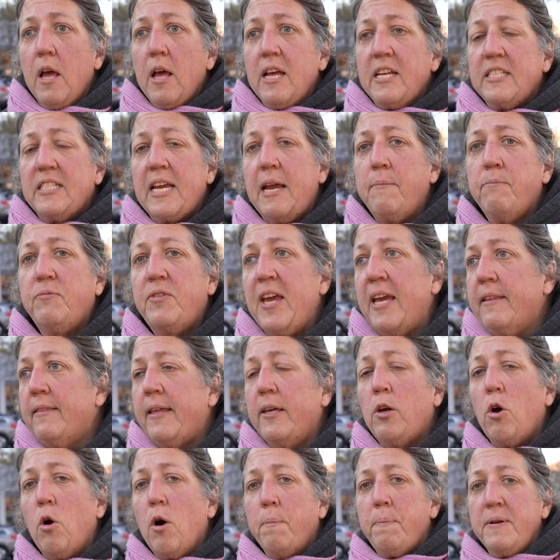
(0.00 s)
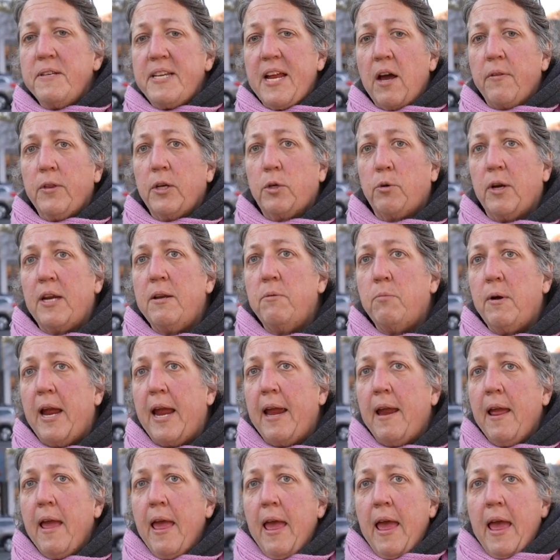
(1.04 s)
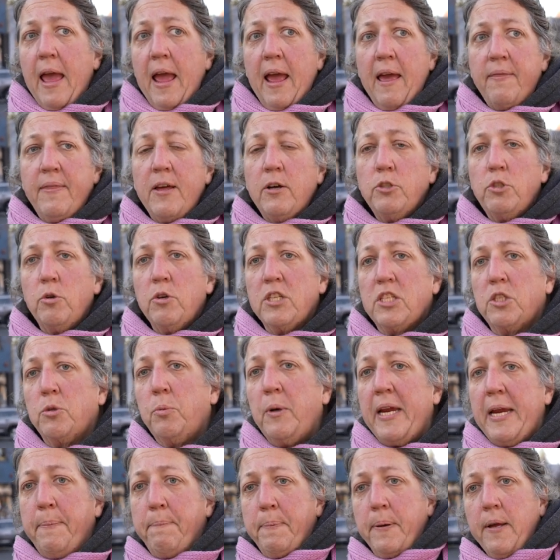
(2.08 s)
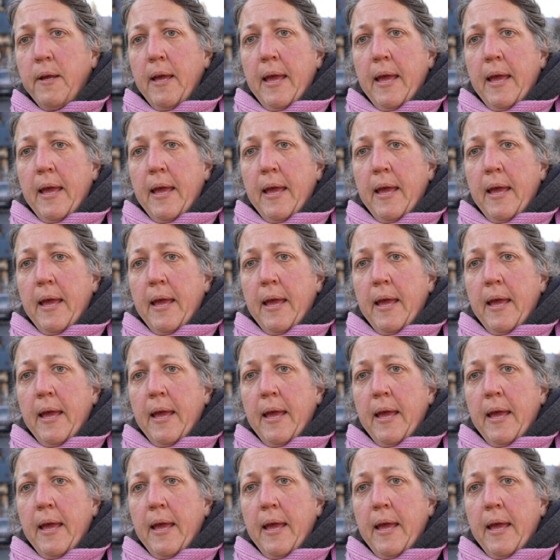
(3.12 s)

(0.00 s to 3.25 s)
Same thing, they go up and down the greenway and they'll do a sweep